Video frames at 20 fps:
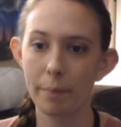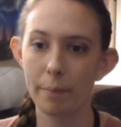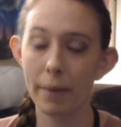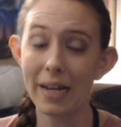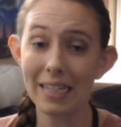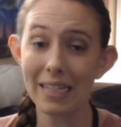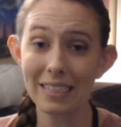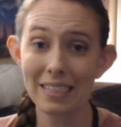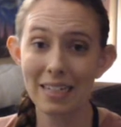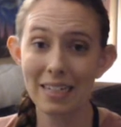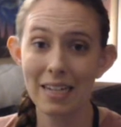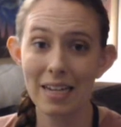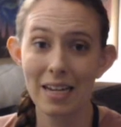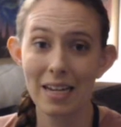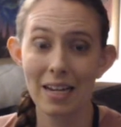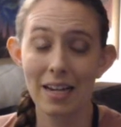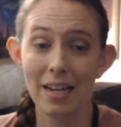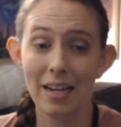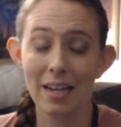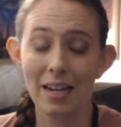But
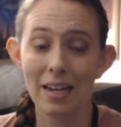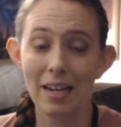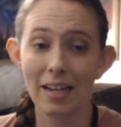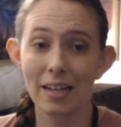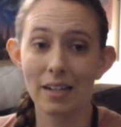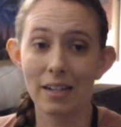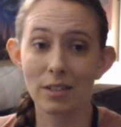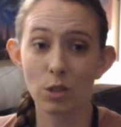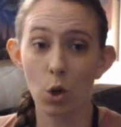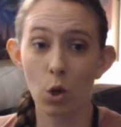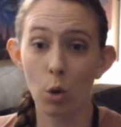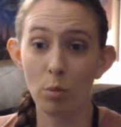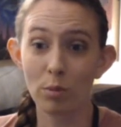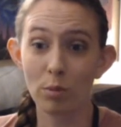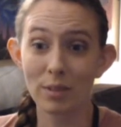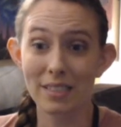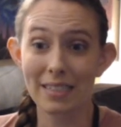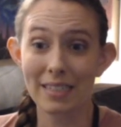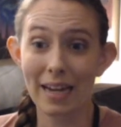it is almost